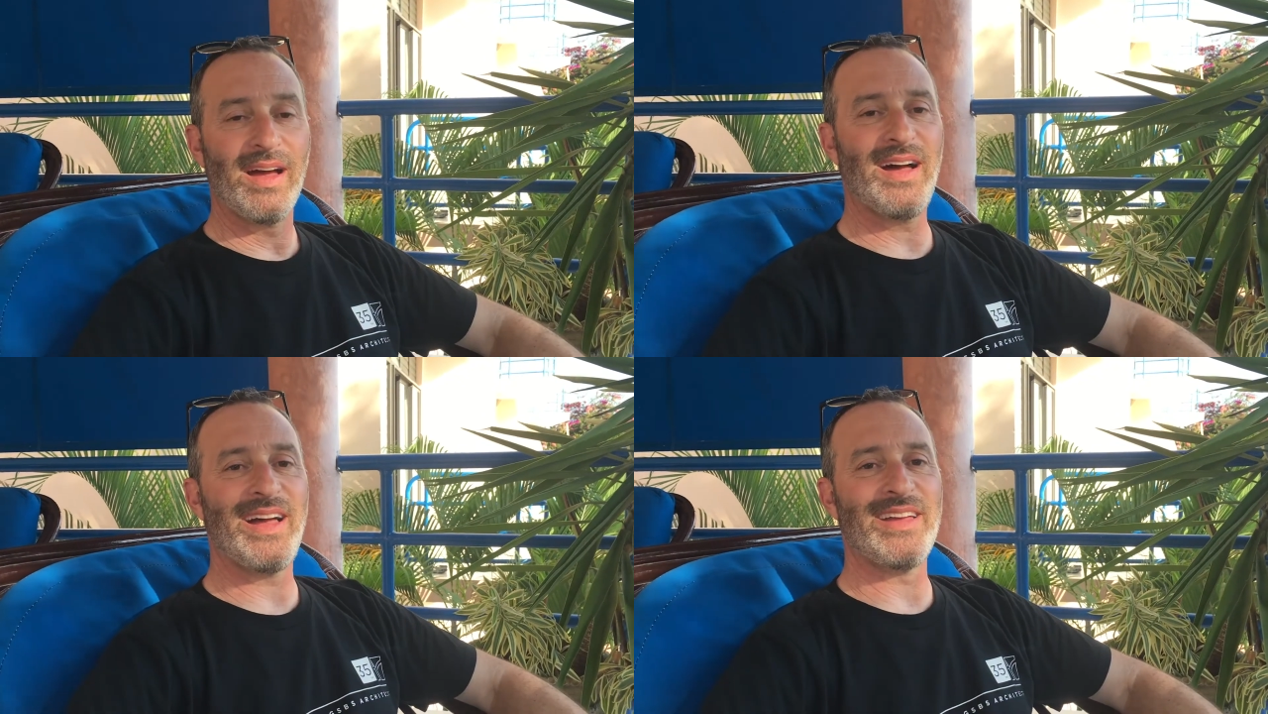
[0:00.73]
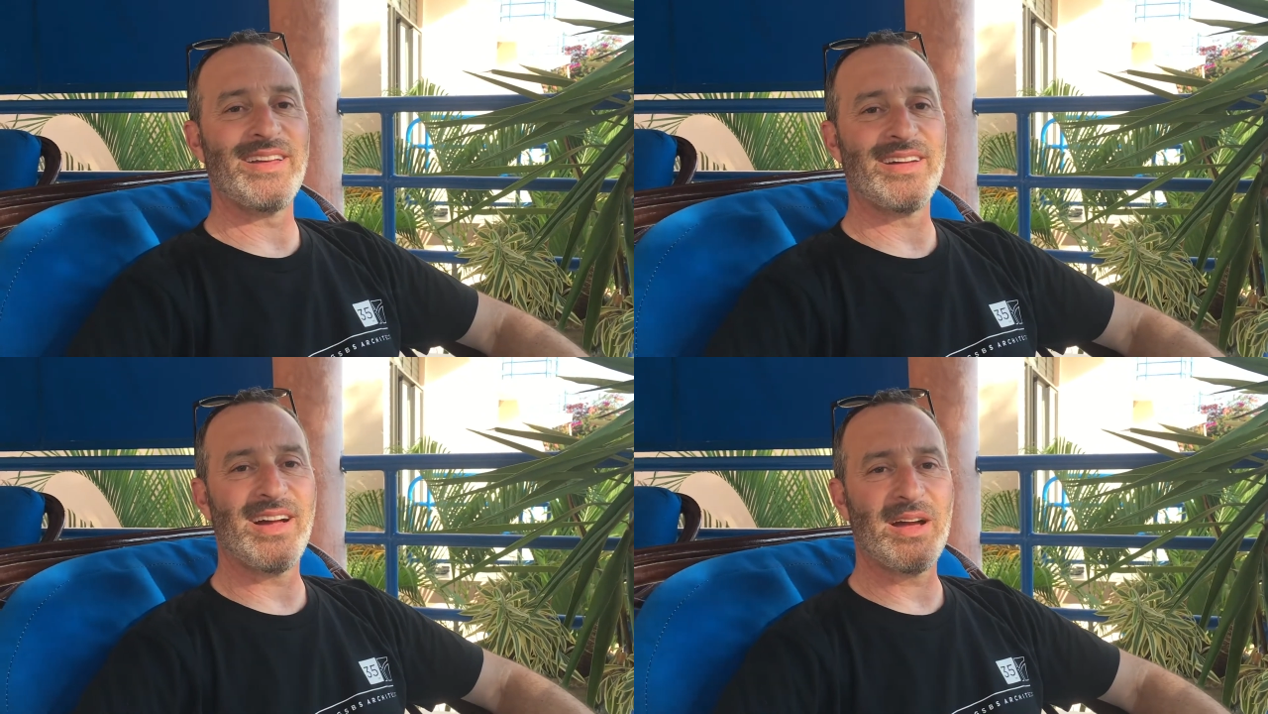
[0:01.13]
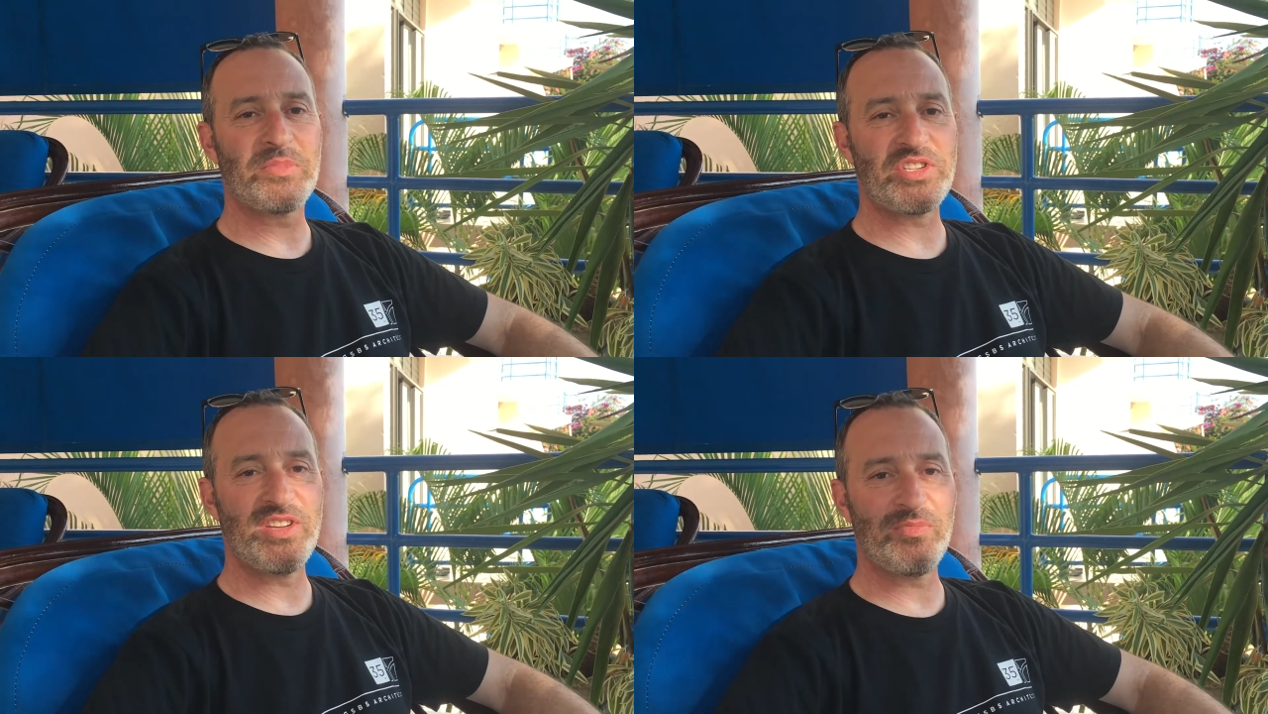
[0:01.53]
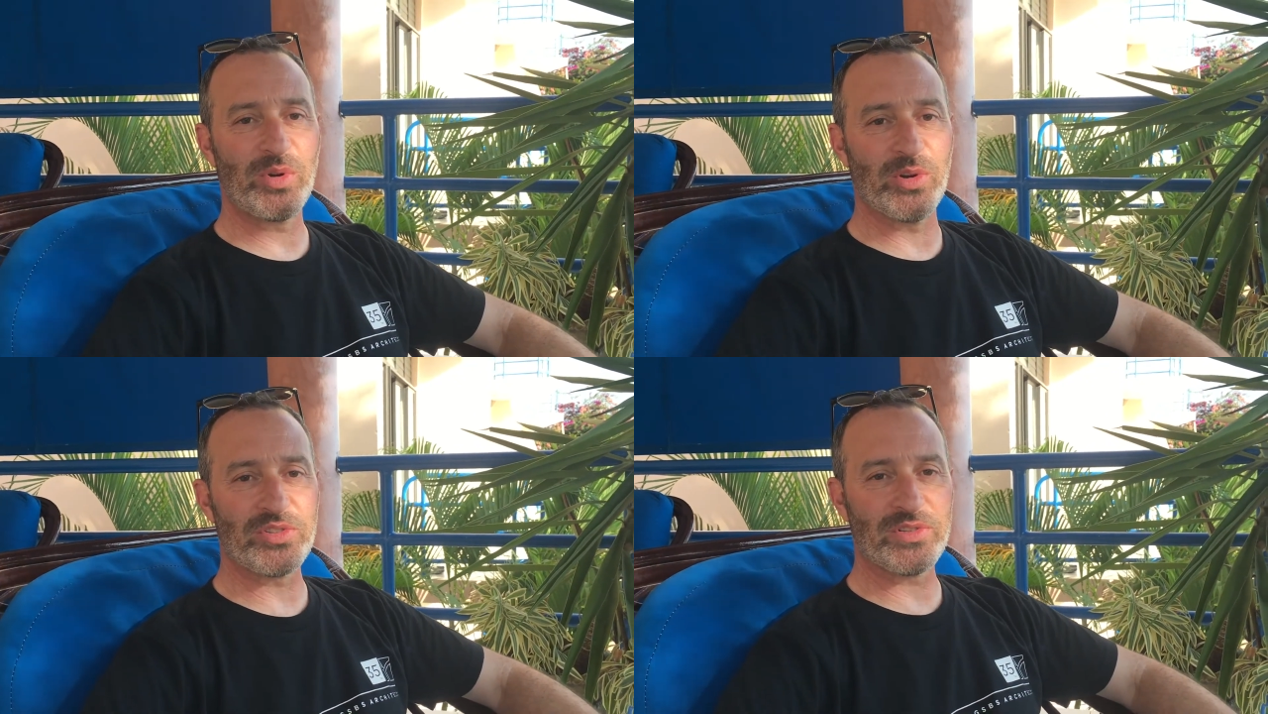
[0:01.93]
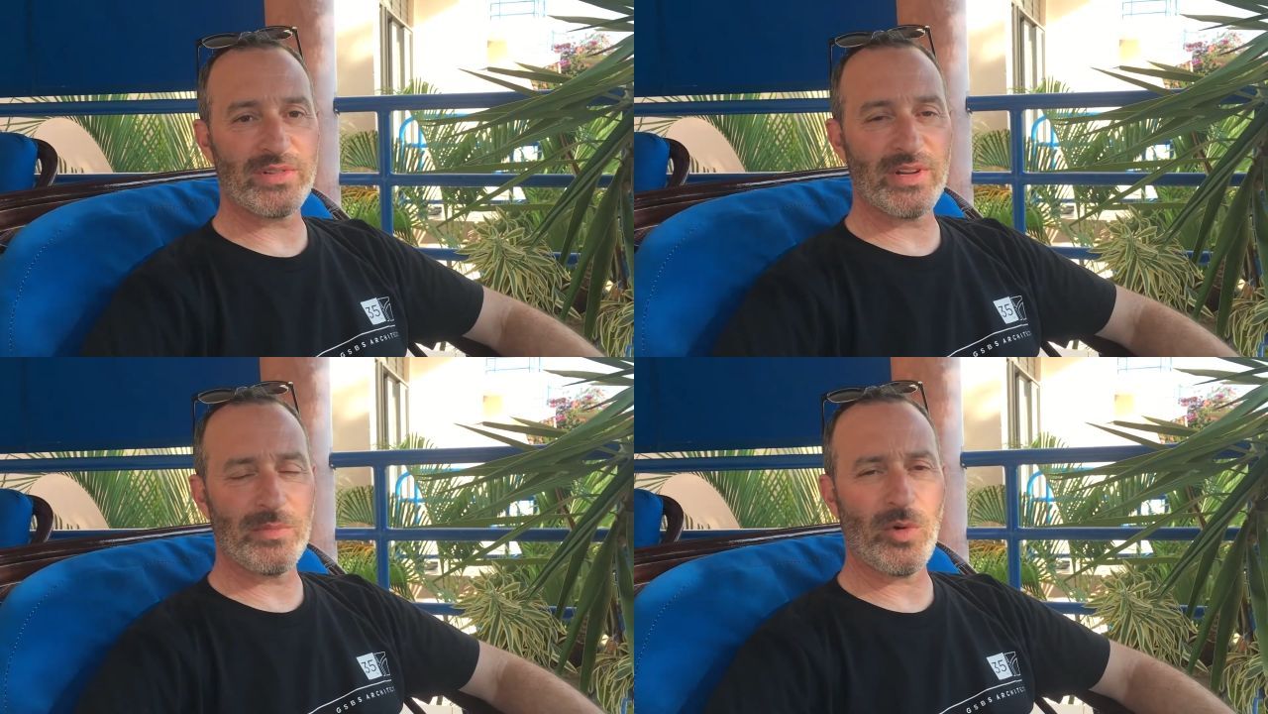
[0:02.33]
Hi, I'm Steve Proser,
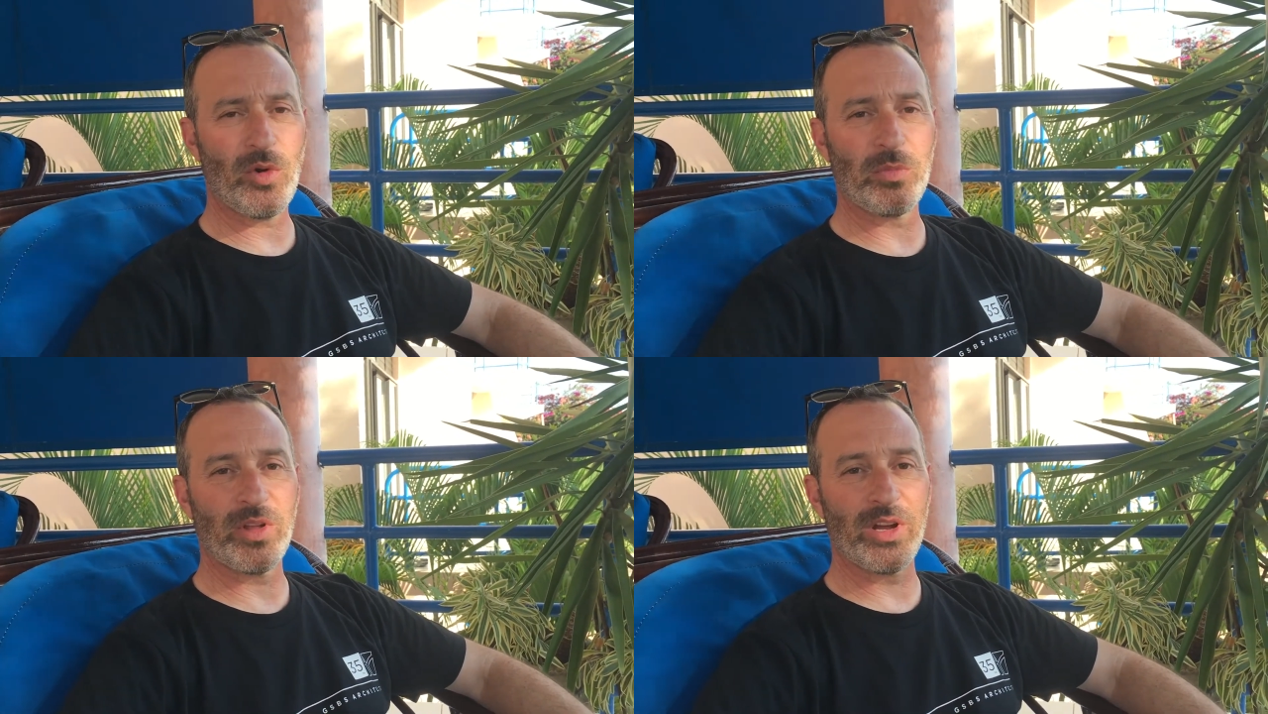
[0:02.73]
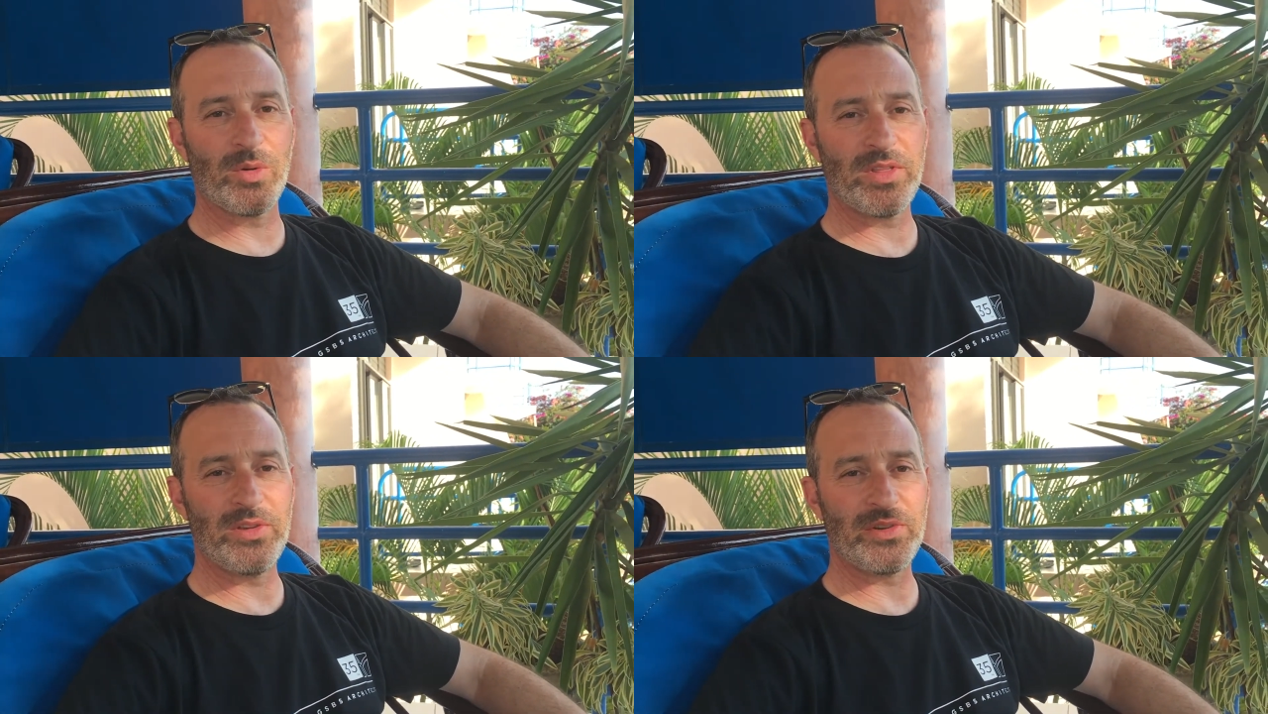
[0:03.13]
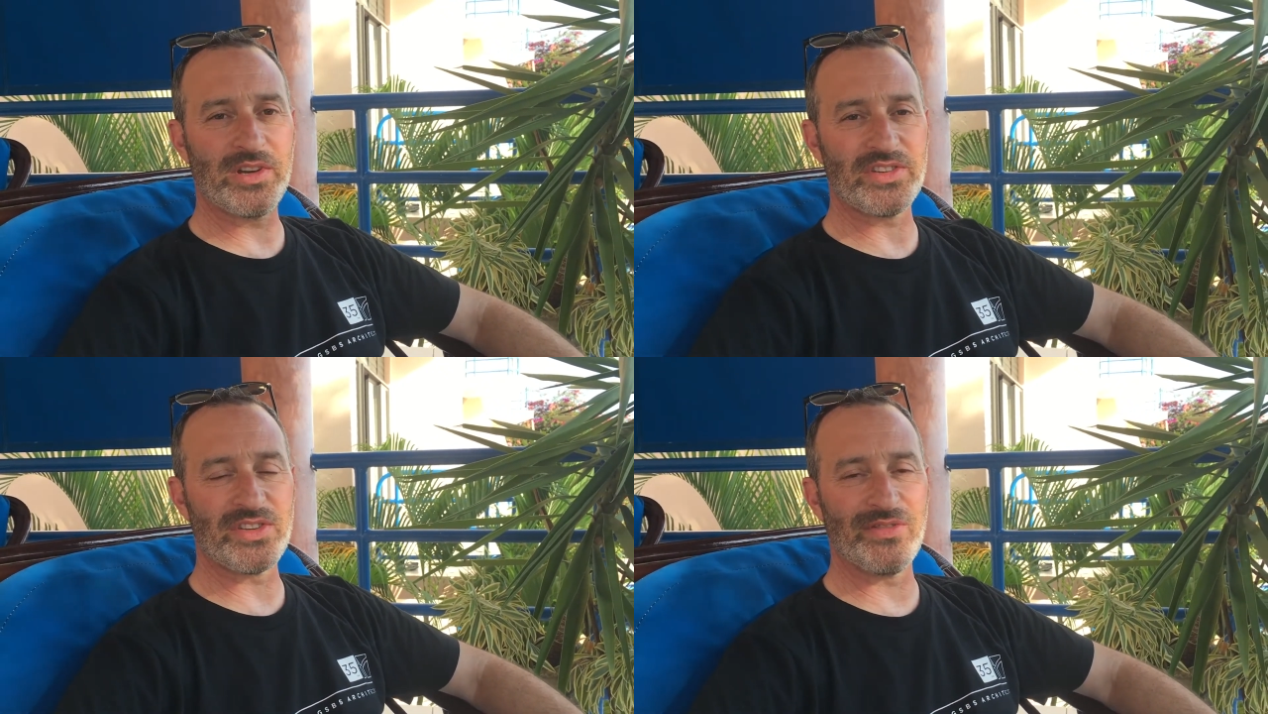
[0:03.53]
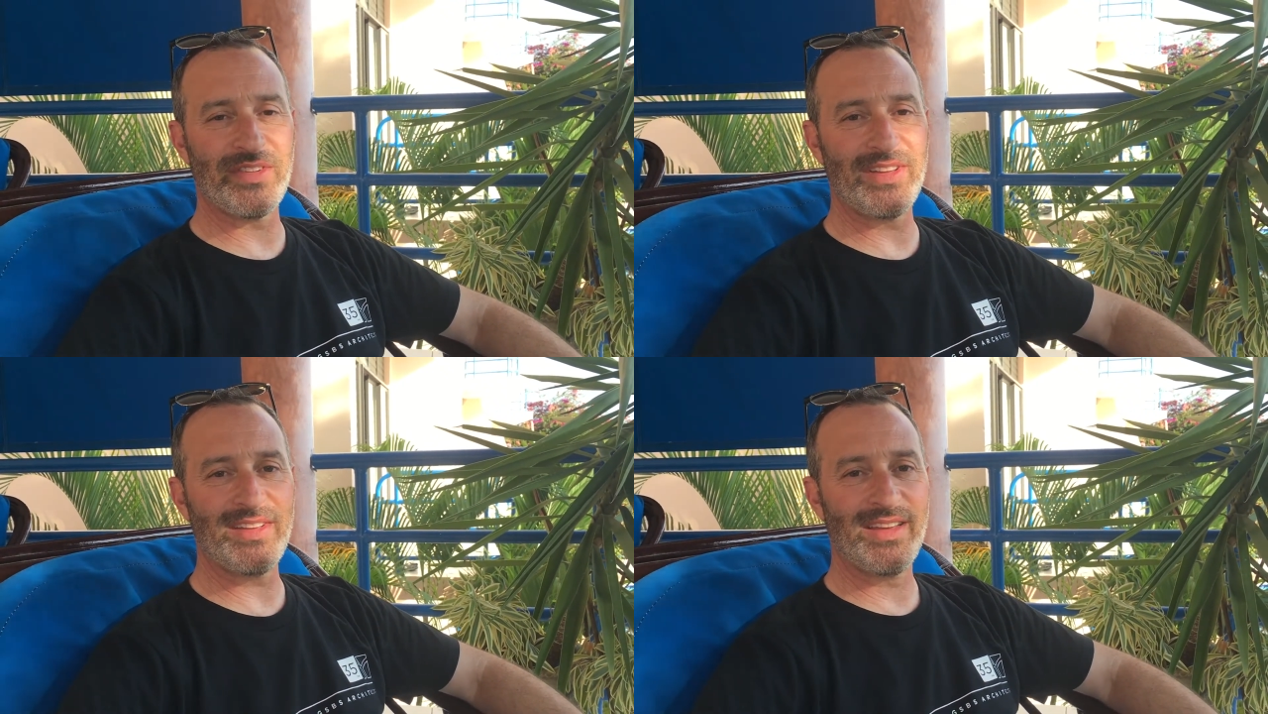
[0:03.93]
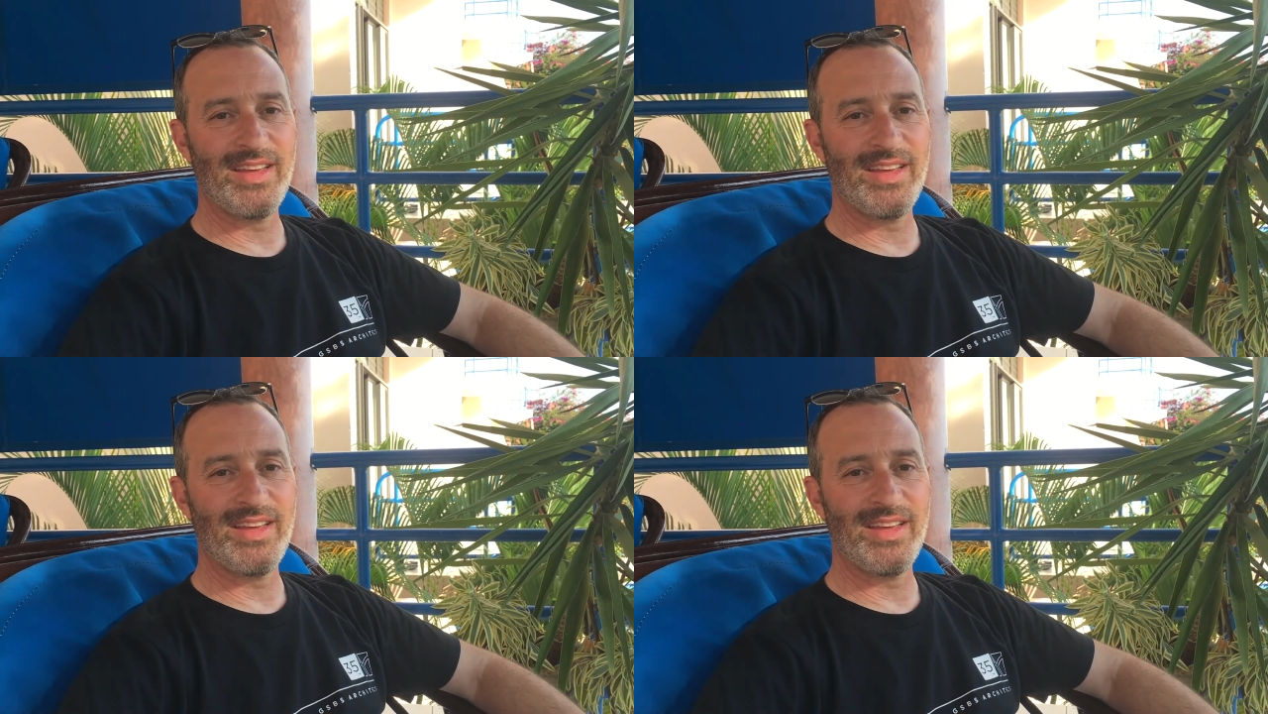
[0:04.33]
a horn player with the Utah Symphony,